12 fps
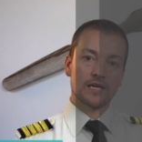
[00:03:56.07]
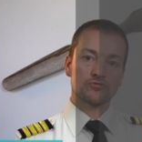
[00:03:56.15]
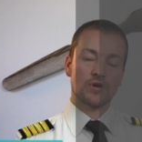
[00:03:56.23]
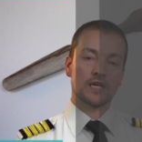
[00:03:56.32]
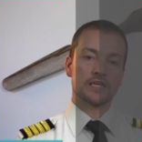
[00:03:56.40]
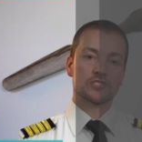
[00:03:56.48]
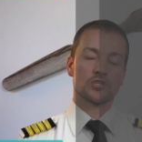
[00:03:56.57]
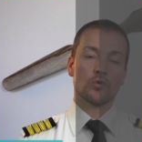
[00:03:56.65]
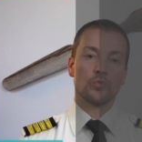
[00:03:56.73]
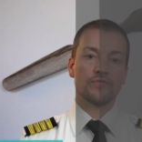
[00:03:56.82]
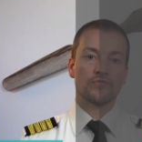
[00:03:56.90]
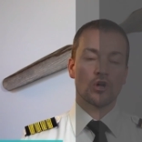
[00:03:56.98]
Hydraulics.
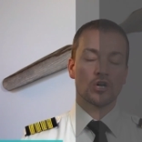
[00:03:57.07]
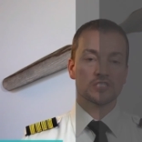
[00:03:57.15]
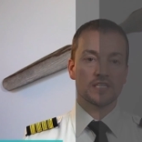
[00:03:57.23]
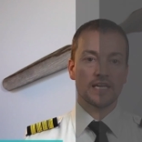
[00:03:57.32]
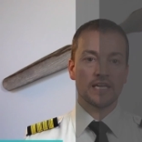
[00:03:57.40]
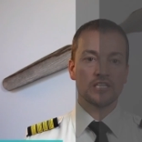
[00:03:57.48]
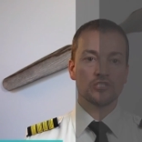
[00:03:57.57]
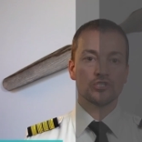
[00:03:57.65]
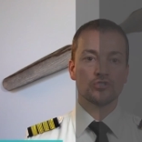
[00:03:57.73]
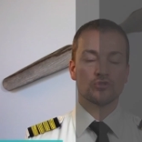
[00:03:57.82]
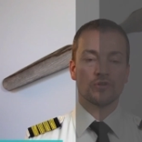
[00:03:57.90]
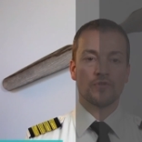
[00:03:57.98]
We've lost
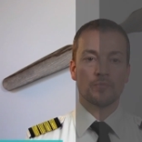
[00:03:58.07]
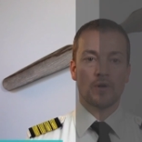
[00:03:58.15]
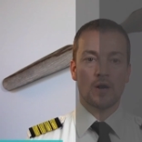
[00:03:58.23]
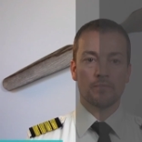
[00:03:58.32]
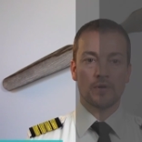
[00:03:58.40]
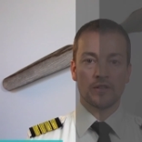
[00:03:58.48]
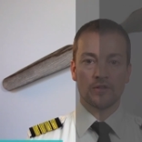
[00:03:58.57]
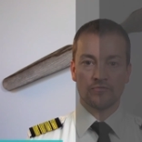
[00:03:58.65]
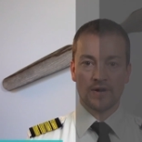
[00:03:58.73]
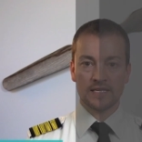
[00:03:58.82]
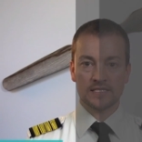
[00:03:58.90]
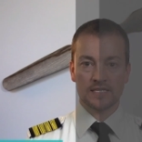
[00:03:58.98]
engine driven pump on
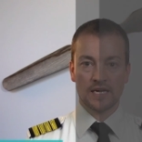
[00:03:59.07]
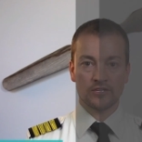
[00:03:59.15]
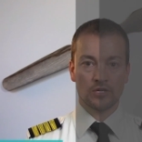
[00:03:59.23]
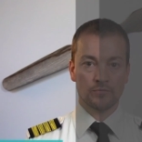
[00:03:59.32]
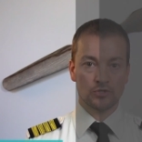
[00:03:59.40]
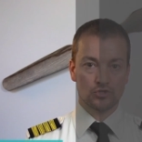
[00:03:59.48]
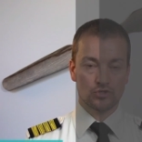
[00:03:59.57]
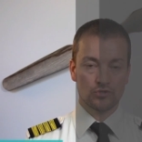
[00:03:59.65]
the right side number